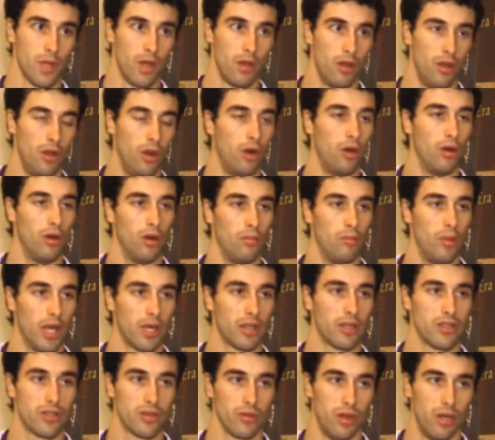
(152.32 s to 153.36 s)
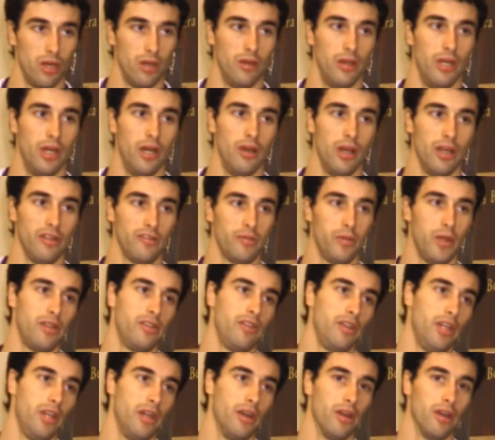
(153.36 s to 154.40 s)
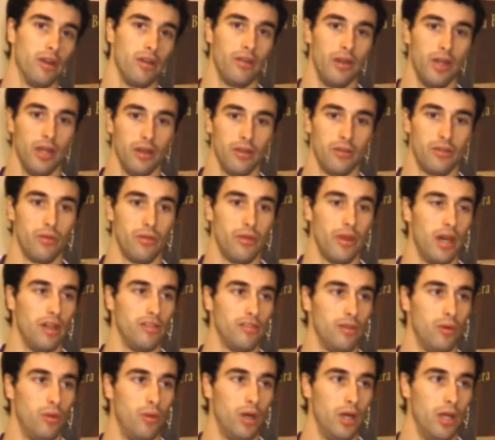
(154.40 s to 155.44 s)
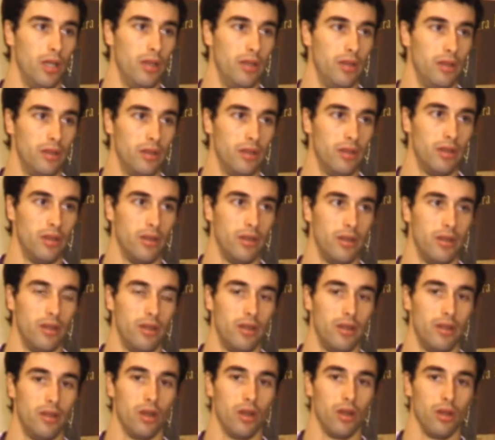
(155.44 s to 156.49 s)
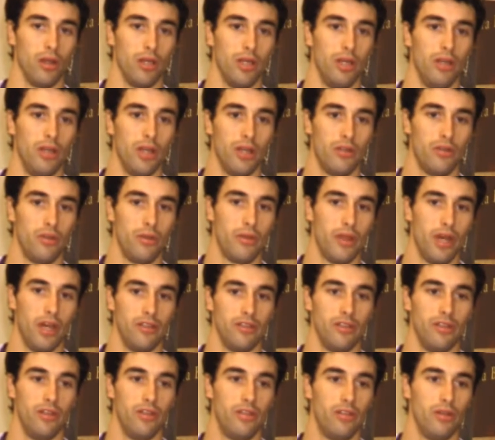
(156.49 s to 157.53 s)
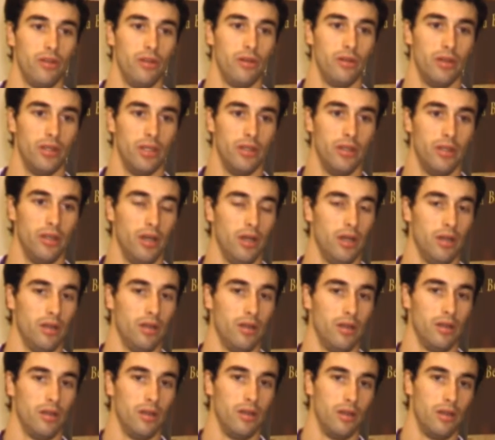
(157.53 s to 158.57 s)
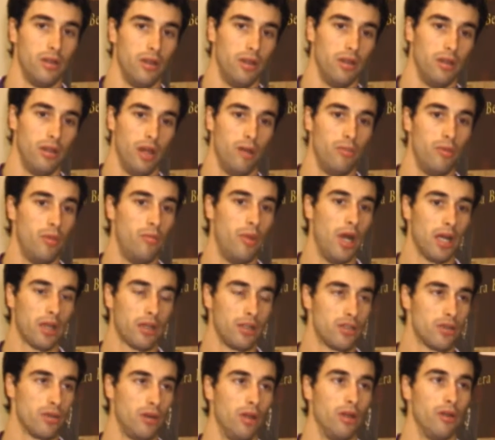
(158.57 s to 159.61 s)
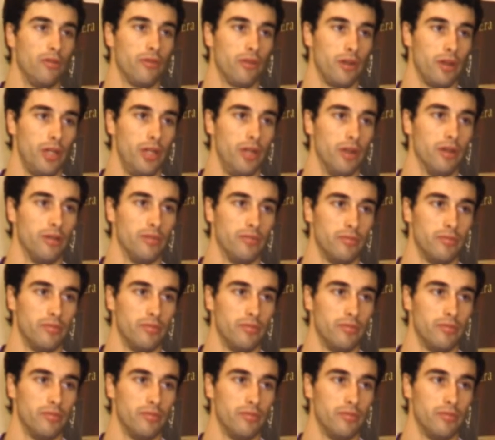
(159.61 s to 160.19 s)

No, I'm back in Toronto now. I spent a year there in 2001 and early 2002, and I've been back in Toronto for a year.